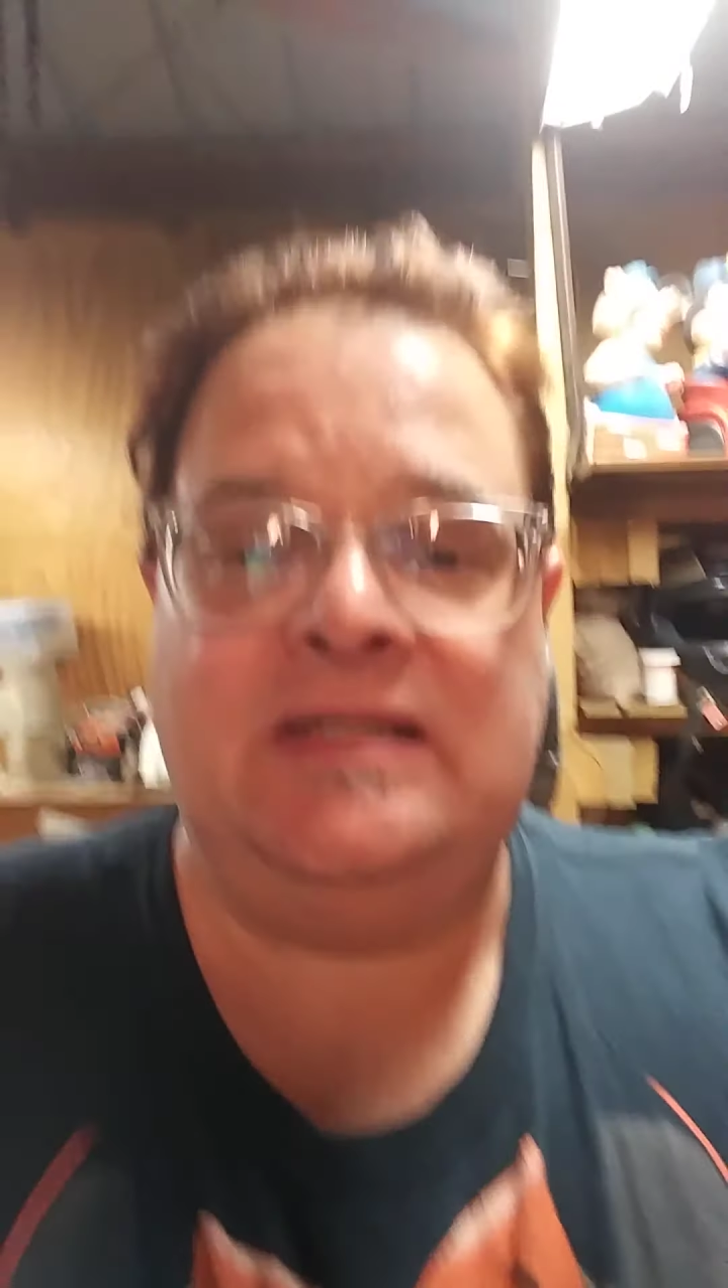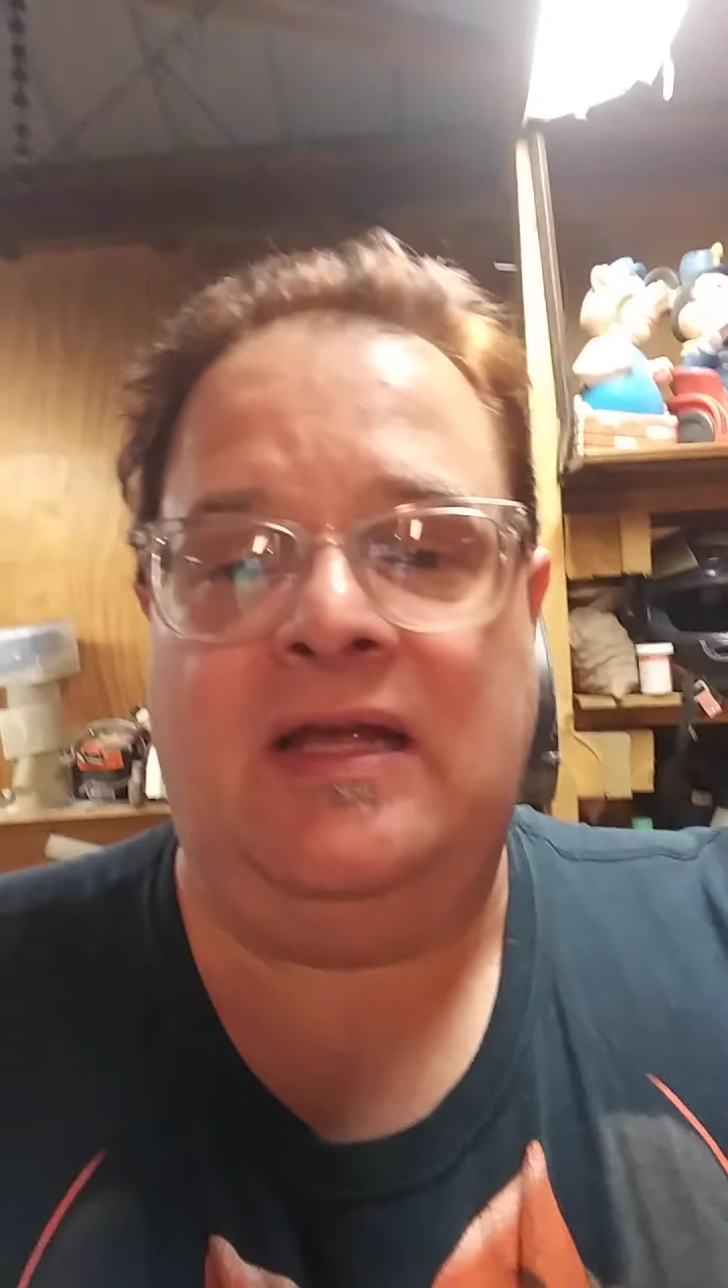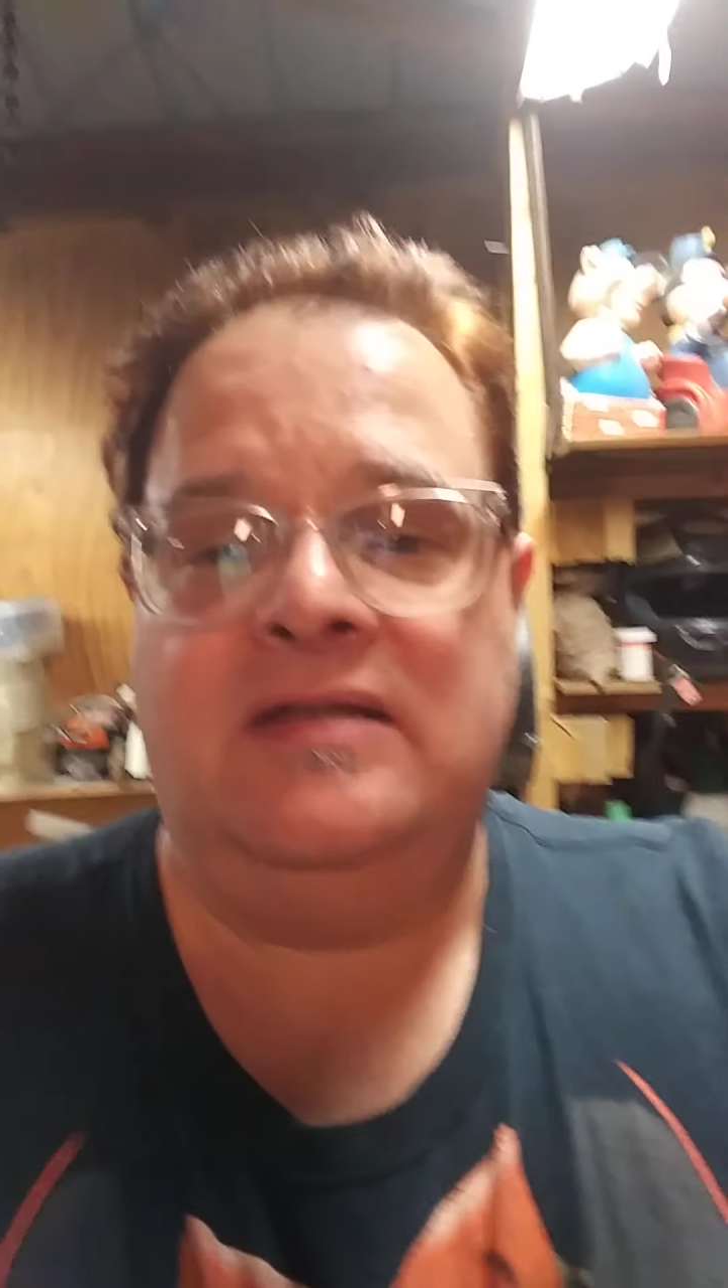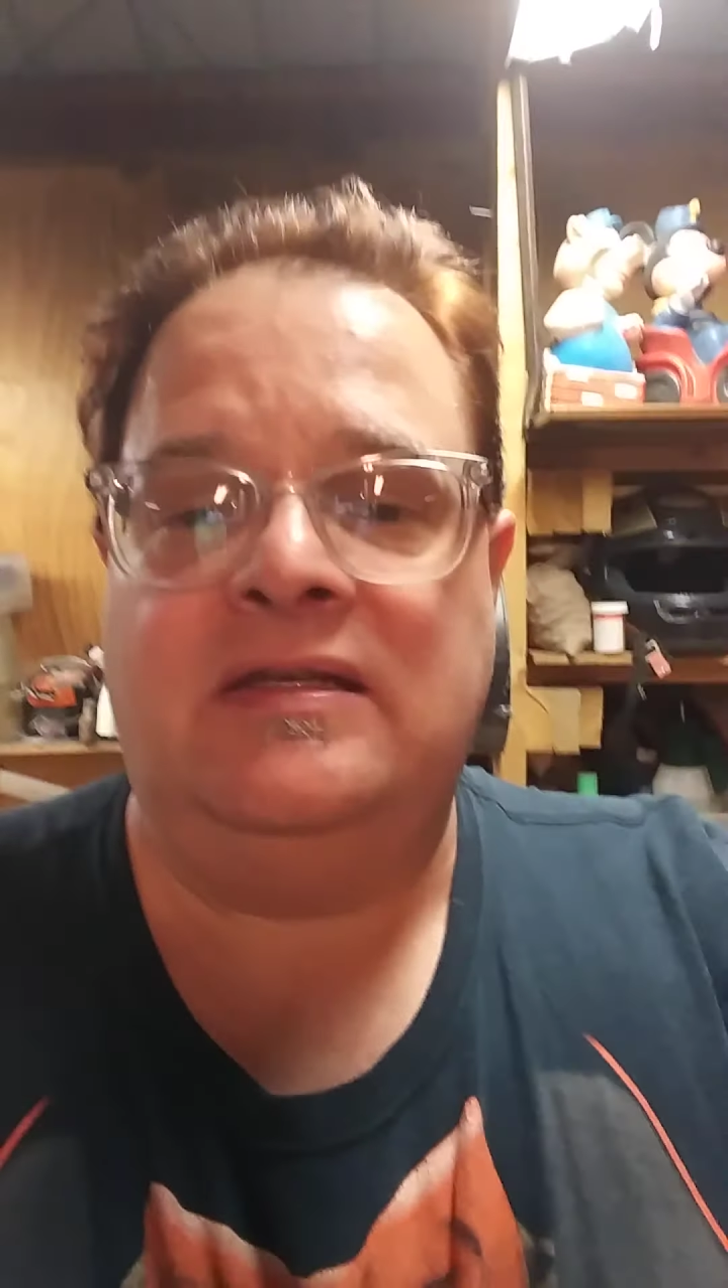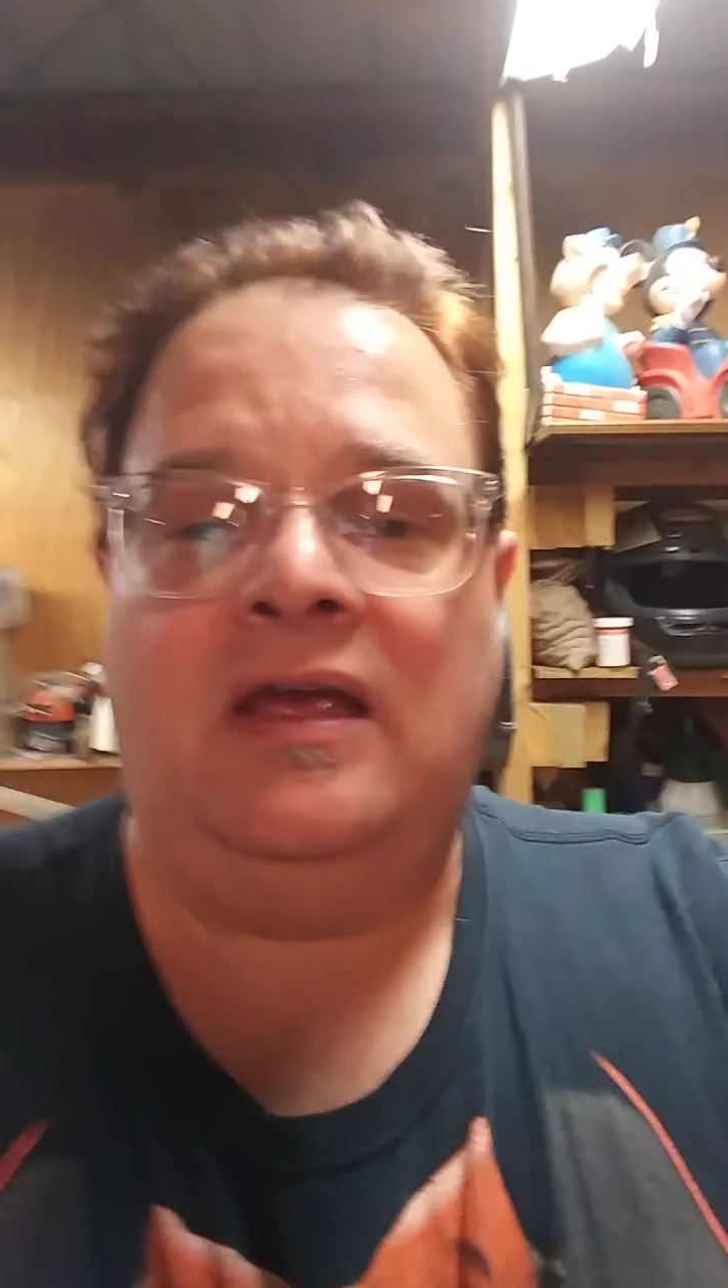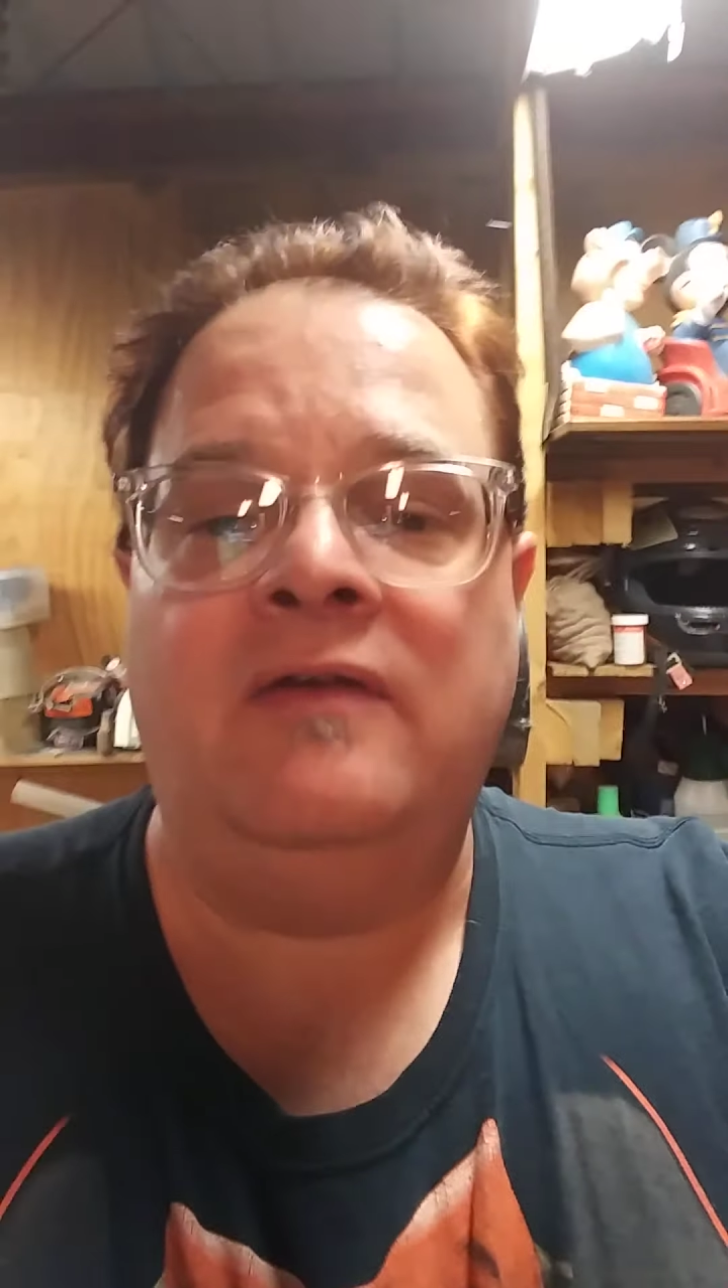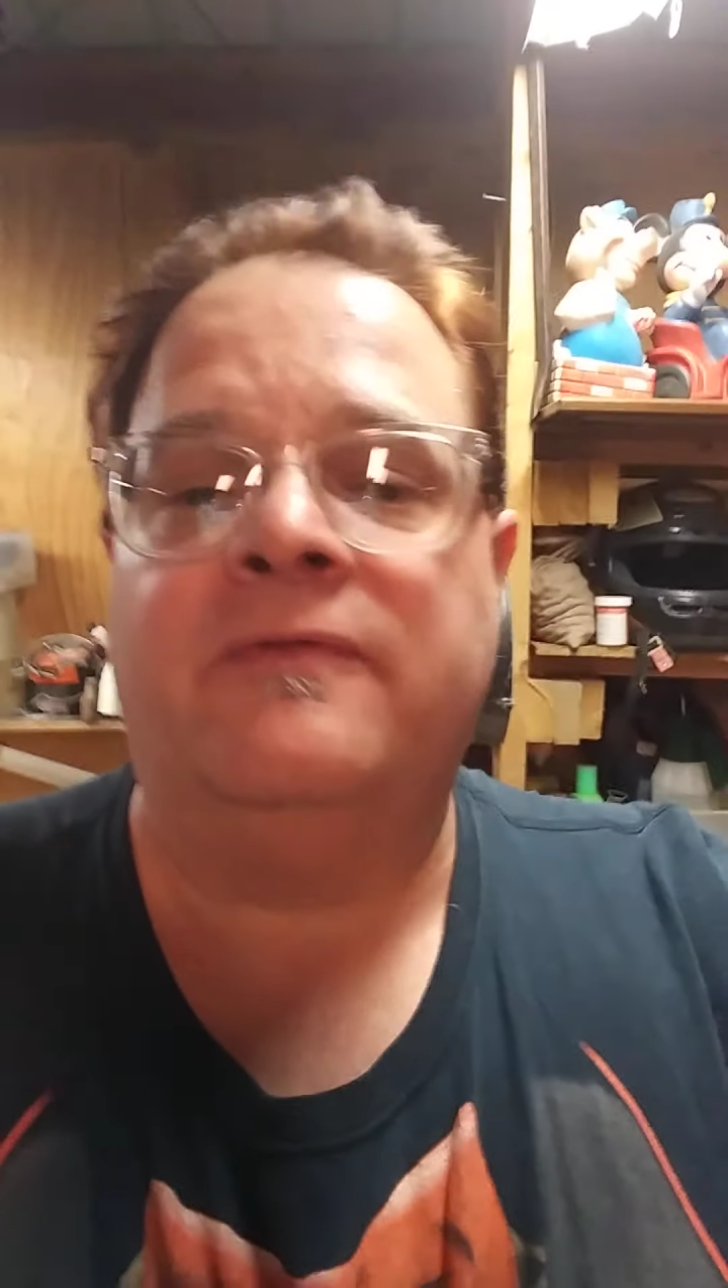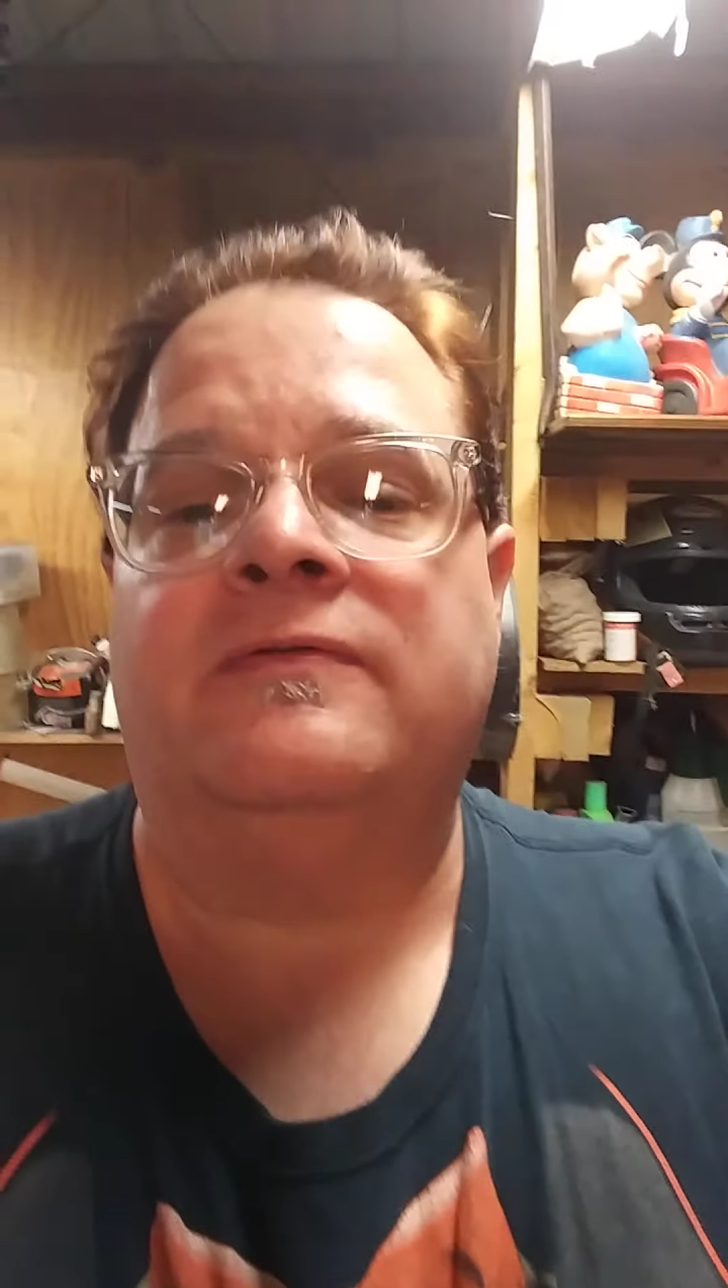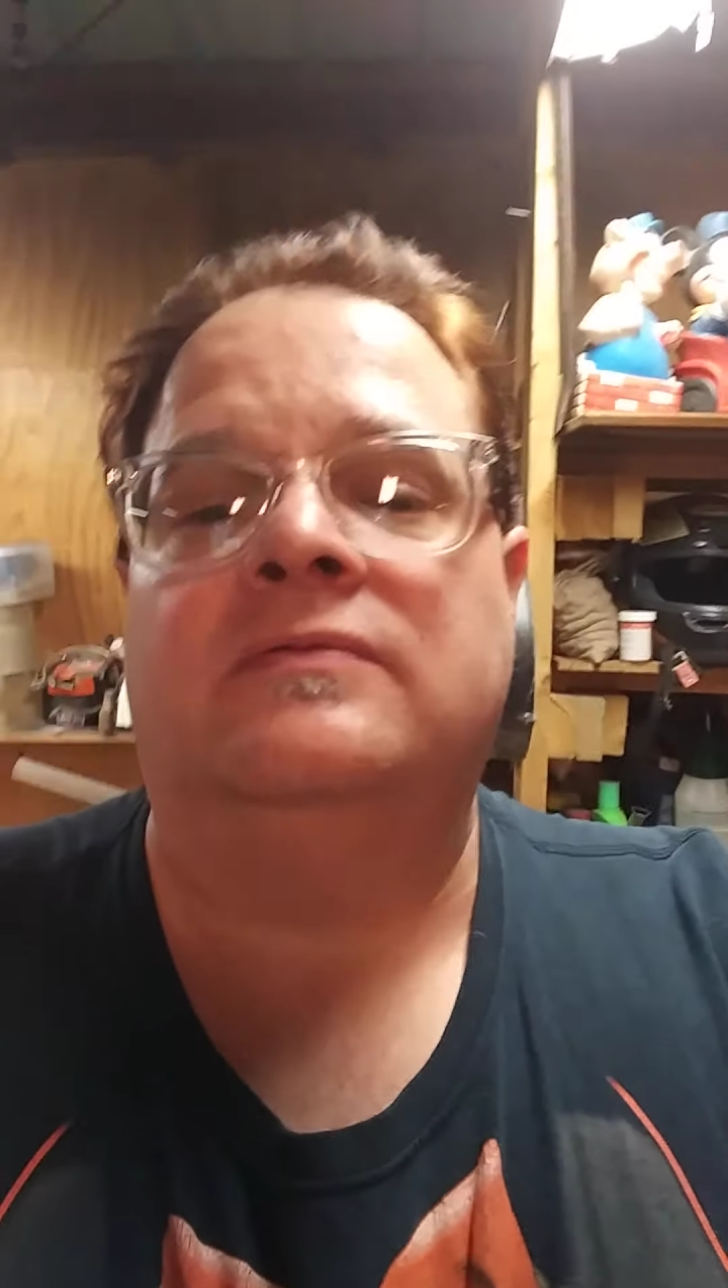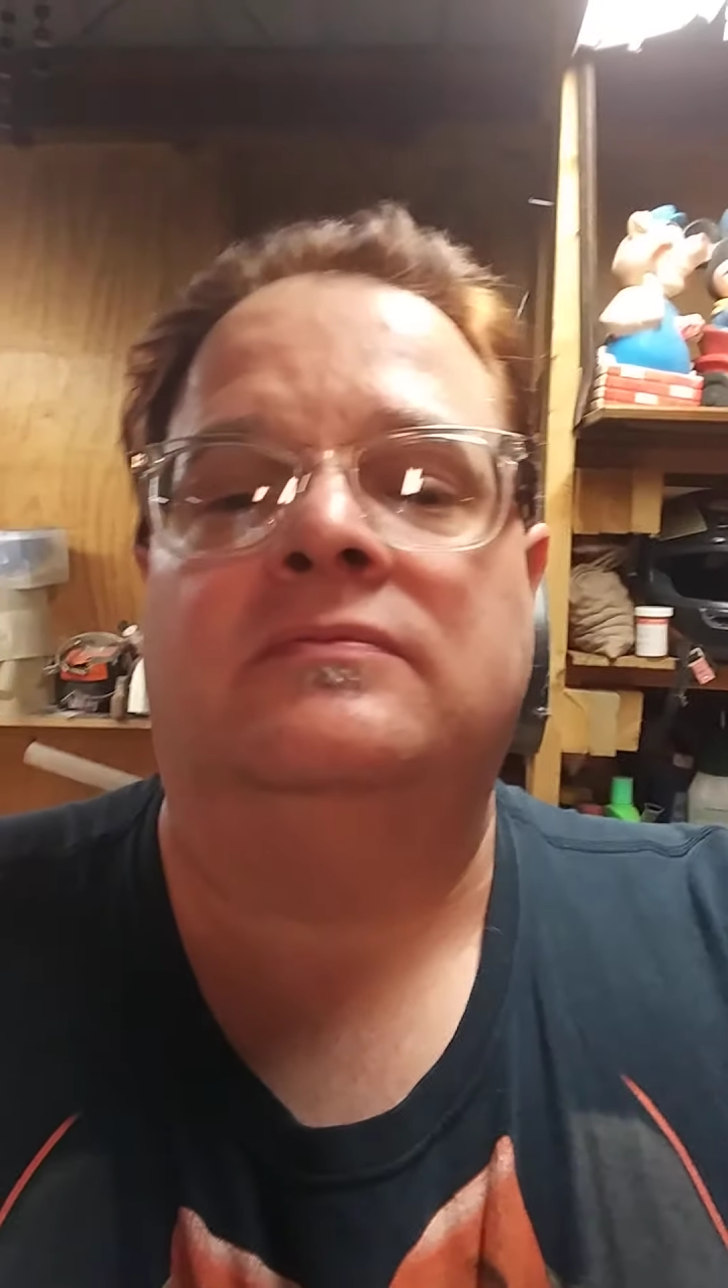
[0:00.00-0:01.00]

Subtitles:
stay safe.